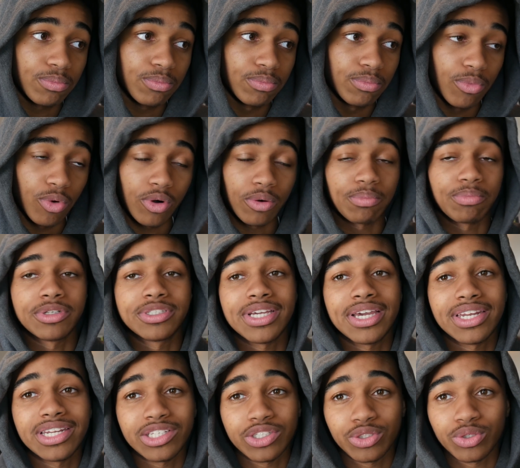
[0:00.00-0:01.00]
more
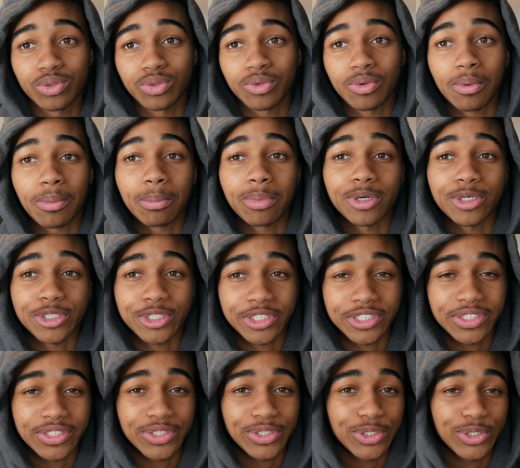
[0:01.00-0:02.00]
pertaining to
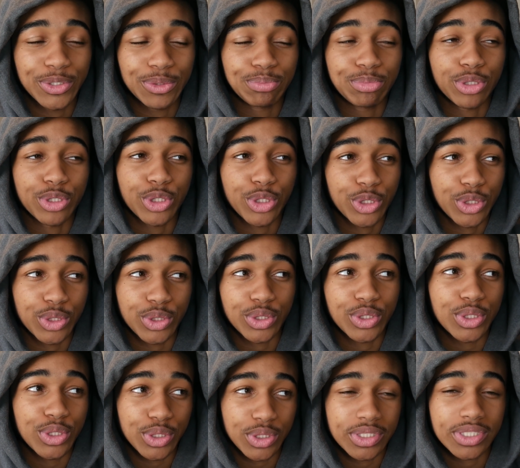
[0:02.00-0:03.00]
person
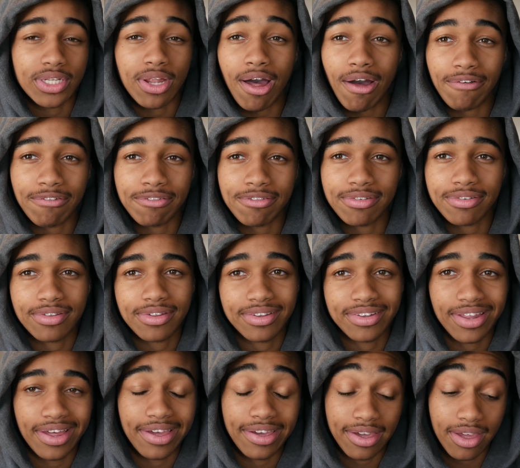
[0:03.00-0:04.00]
personal stuff
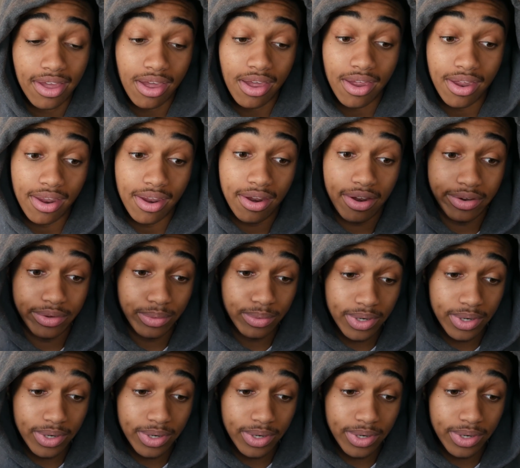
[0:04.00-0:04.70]
like are you